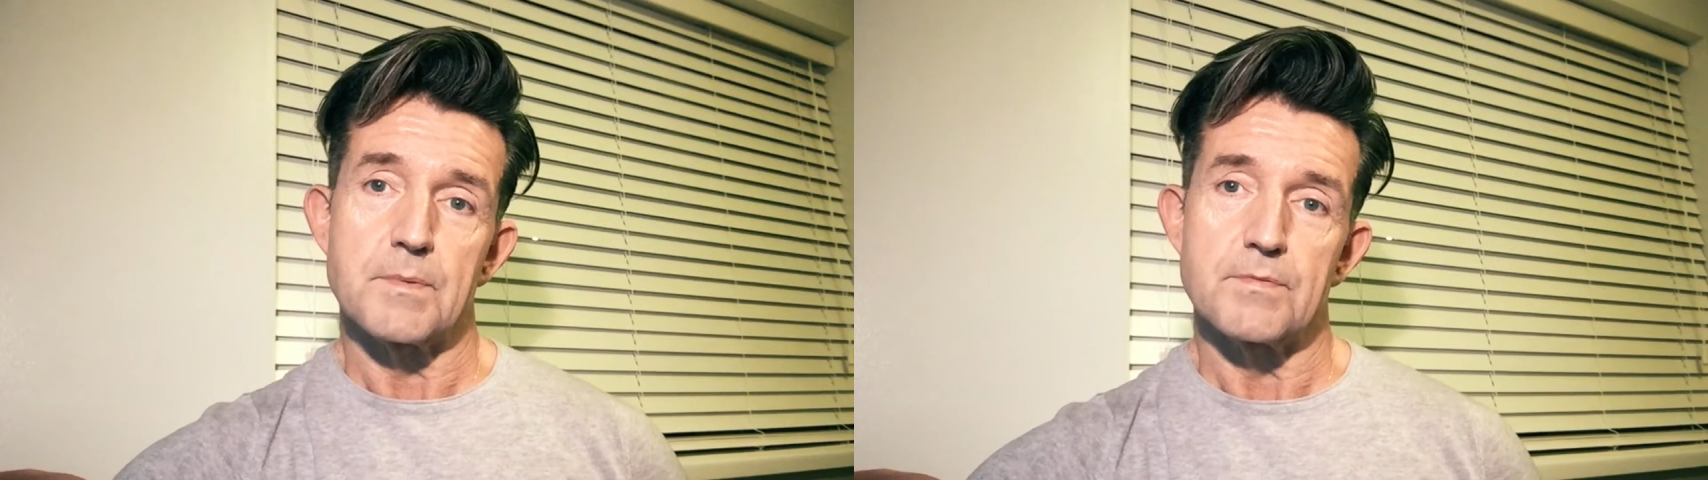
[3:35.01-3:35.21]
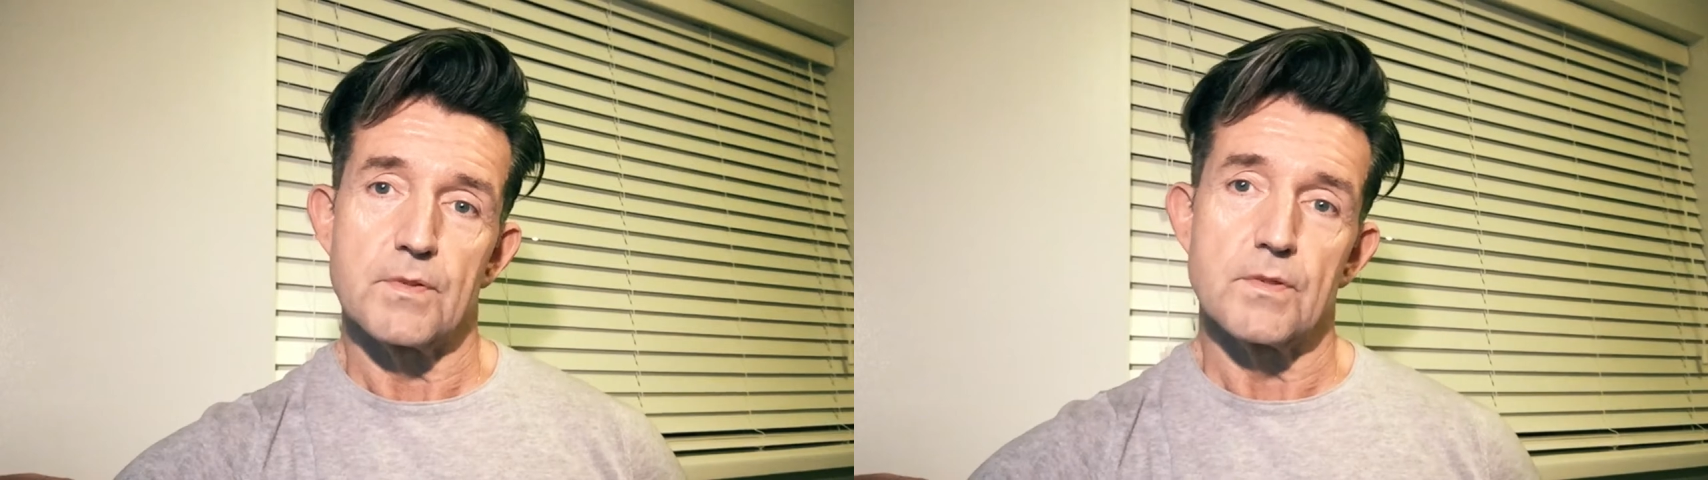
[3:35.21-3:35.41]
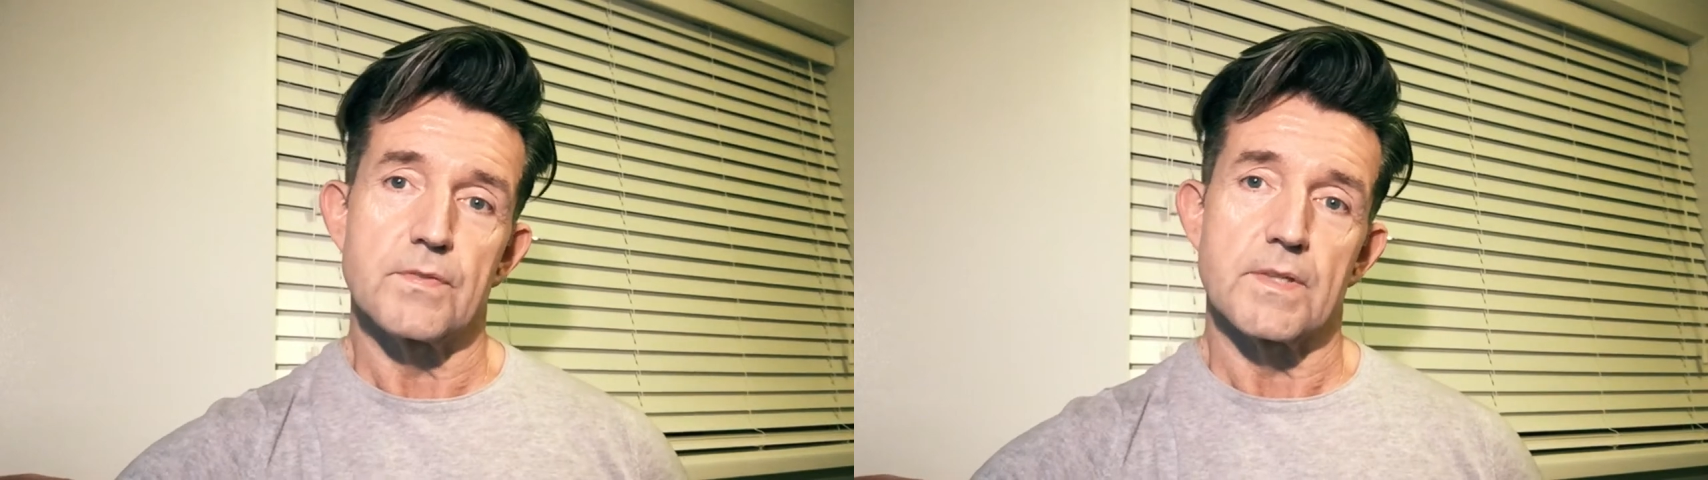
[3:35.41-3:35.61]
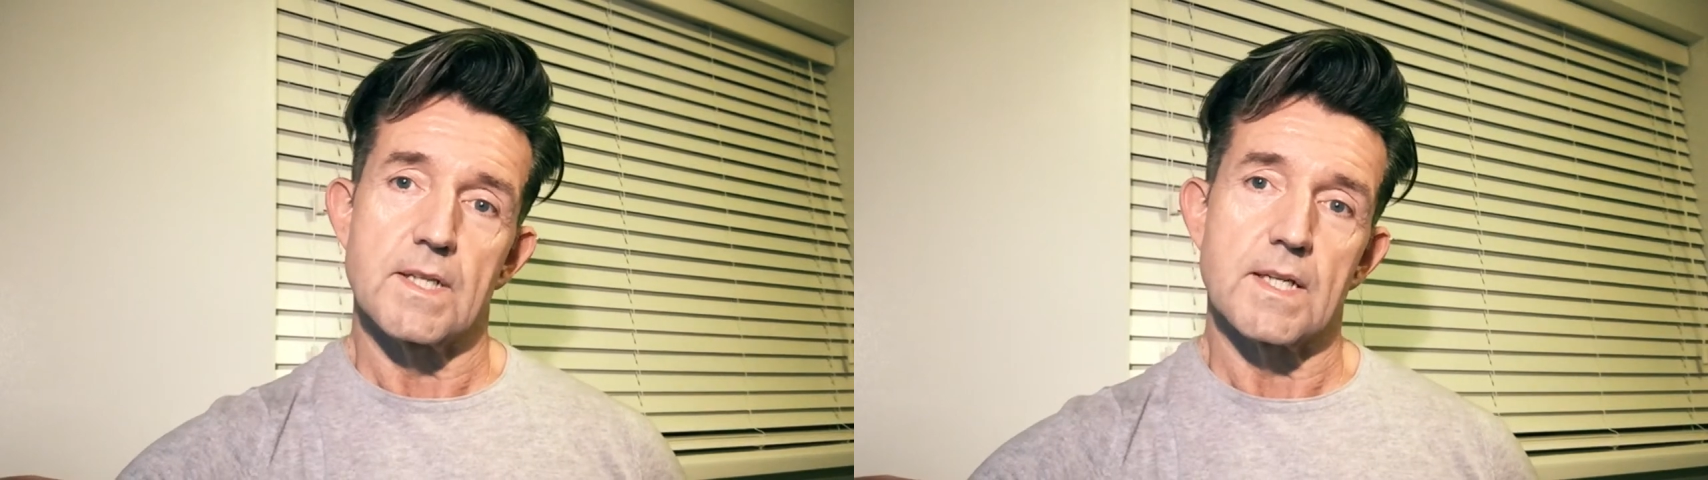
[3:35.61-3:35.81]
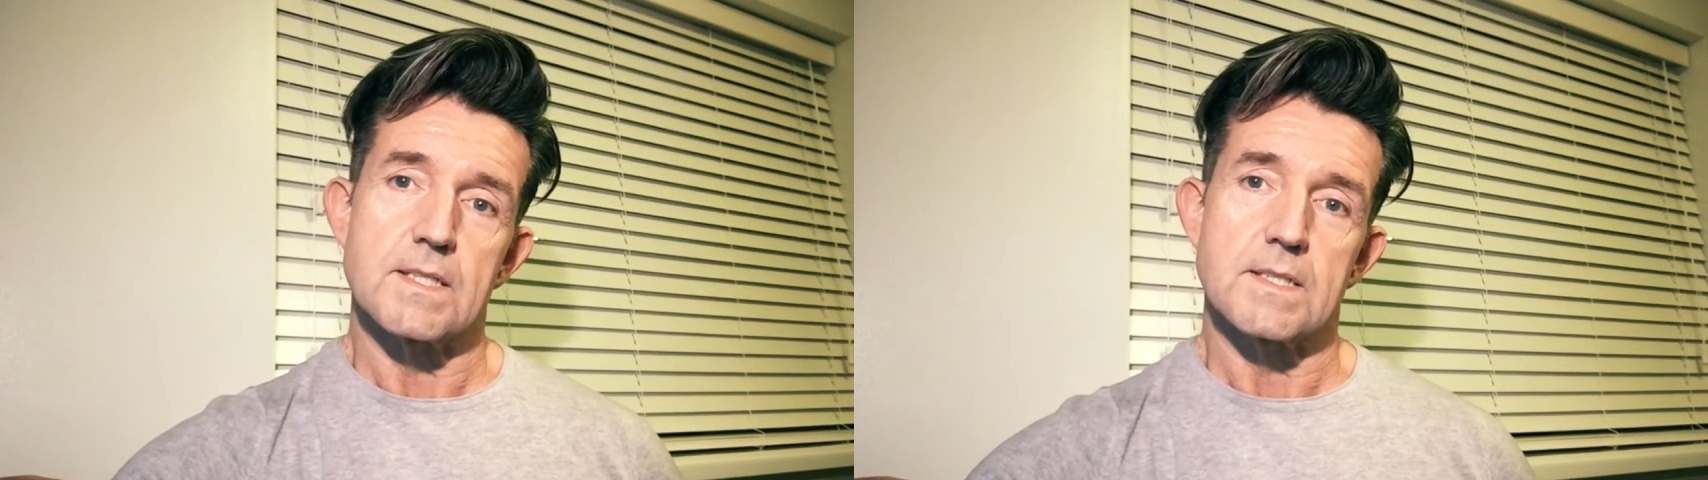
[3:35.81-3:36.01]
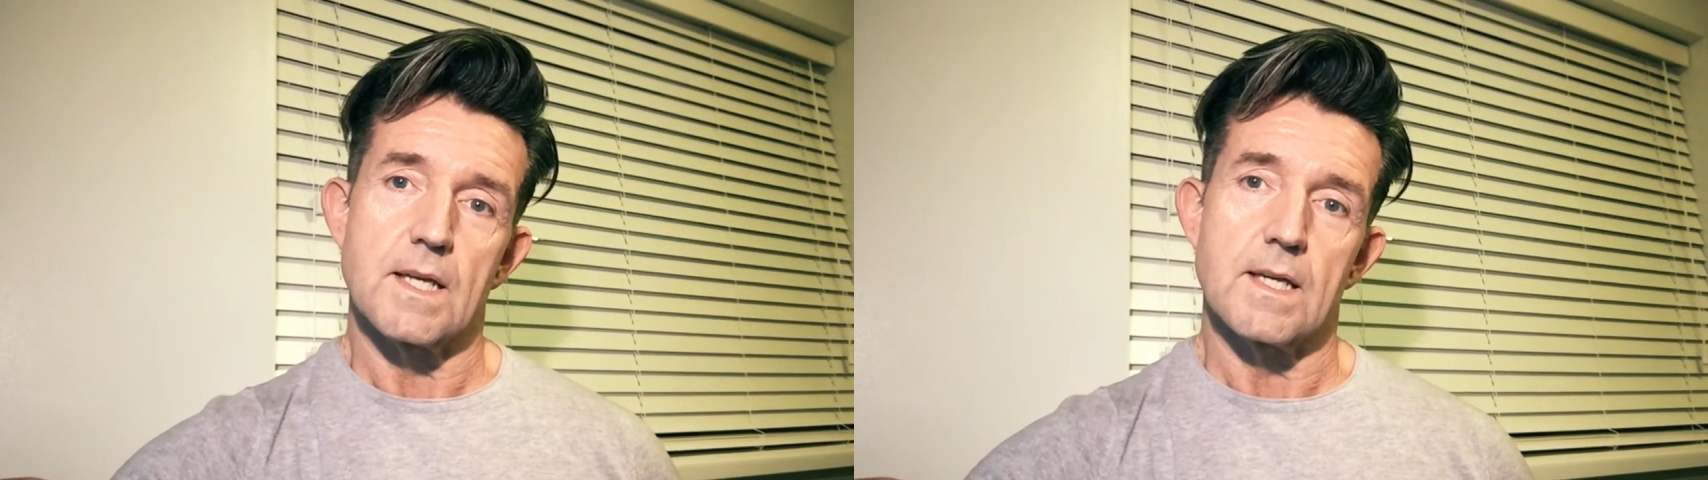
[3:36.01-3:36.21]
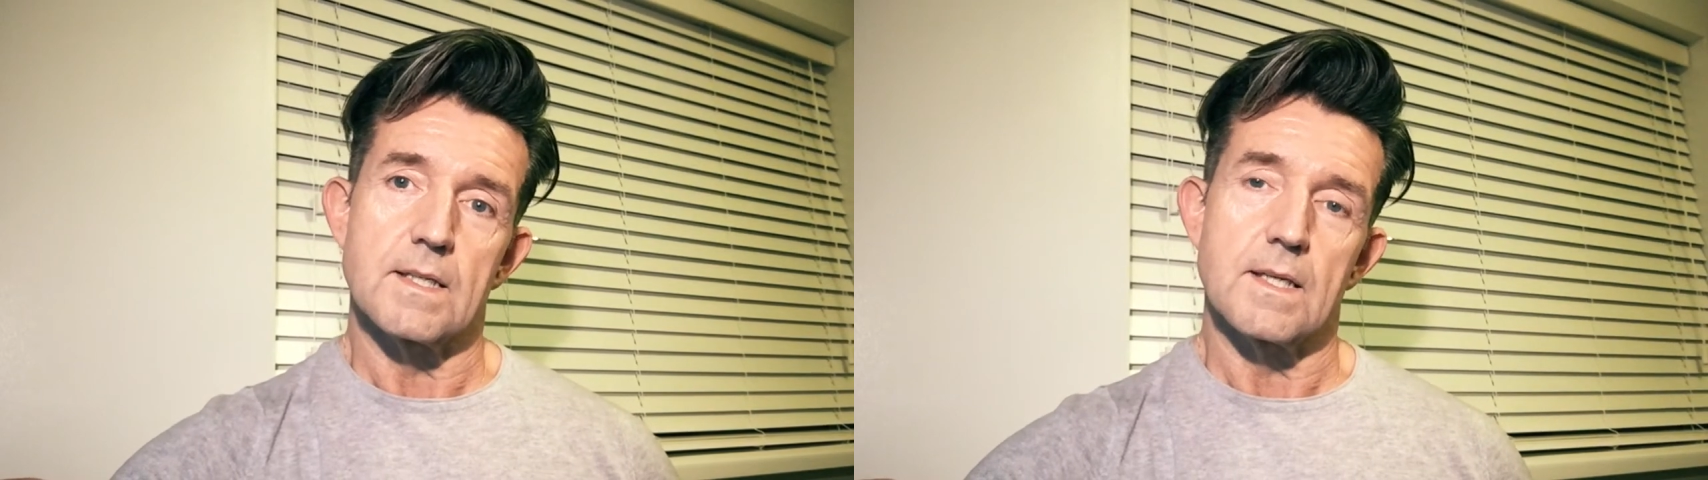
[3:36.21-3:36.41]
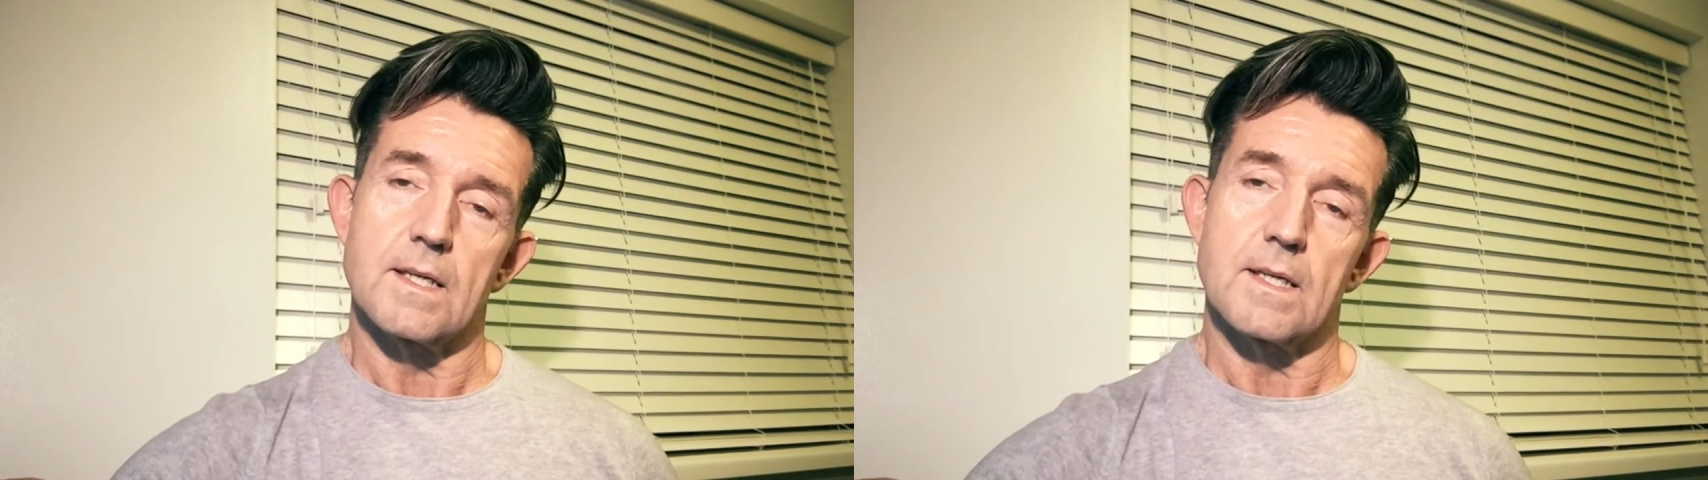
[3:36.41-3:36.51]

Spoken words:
before for the next day.